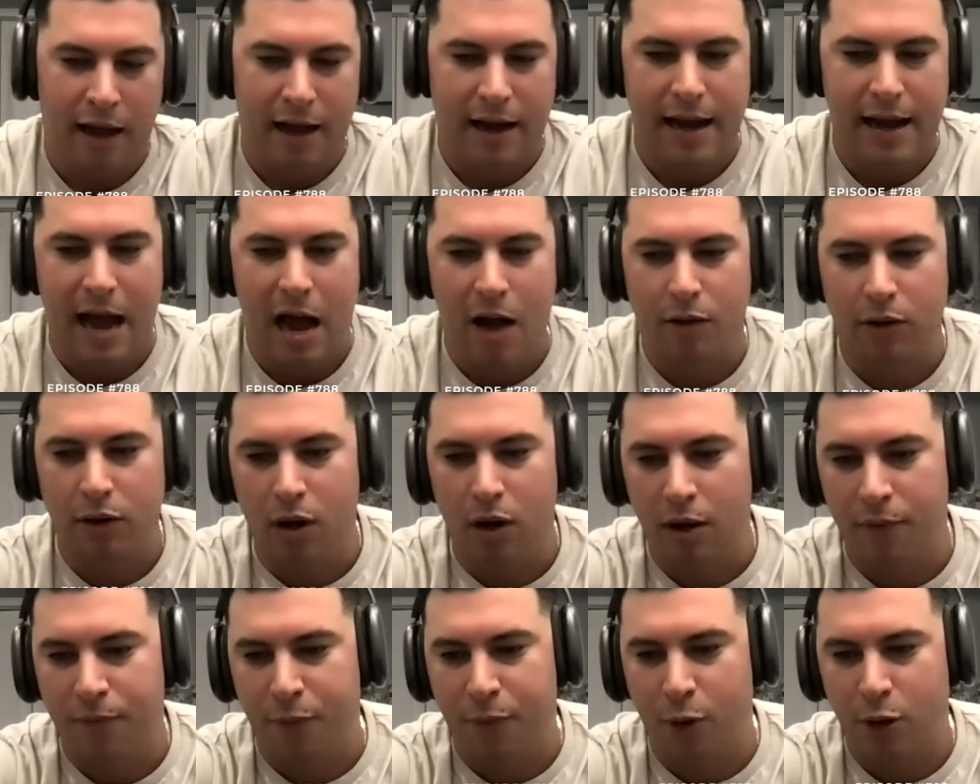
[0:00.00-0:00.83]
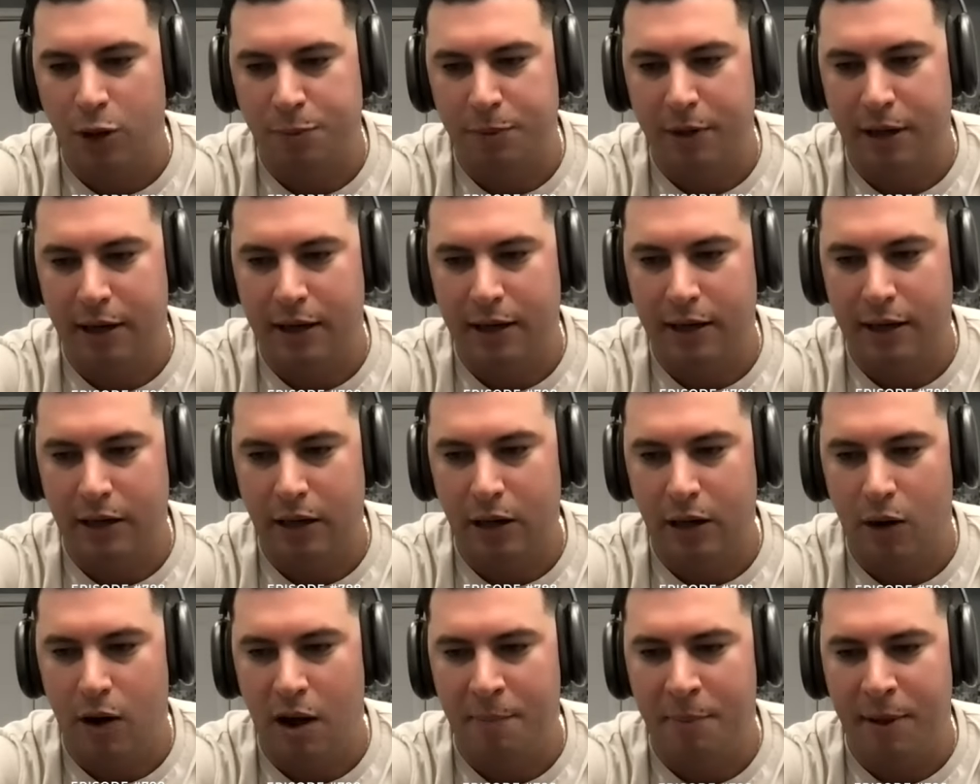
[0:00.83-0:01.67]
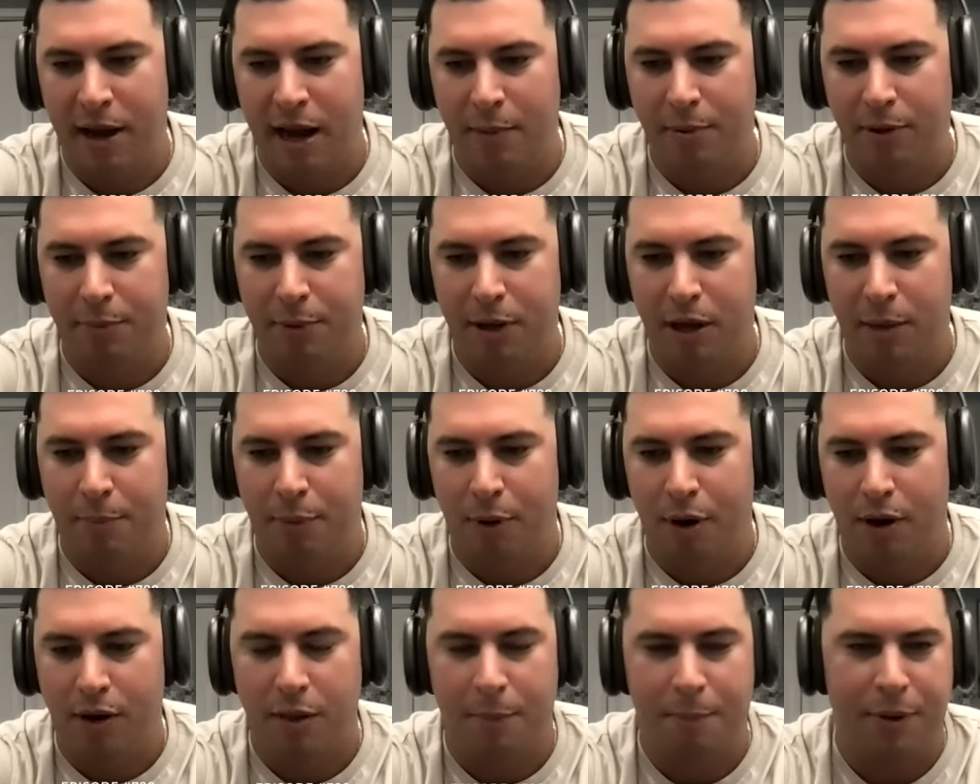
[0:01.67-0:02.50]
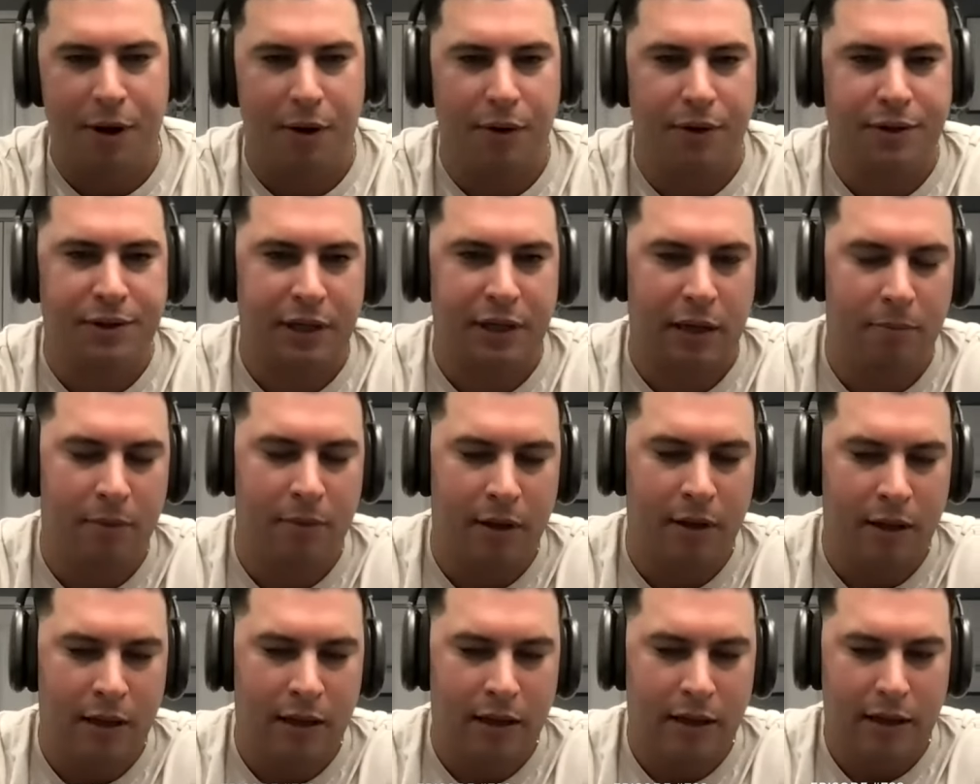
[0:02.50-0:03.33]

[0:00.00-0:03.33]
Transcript: And now in law enforcement, you know, I've been able to be a part of the peer team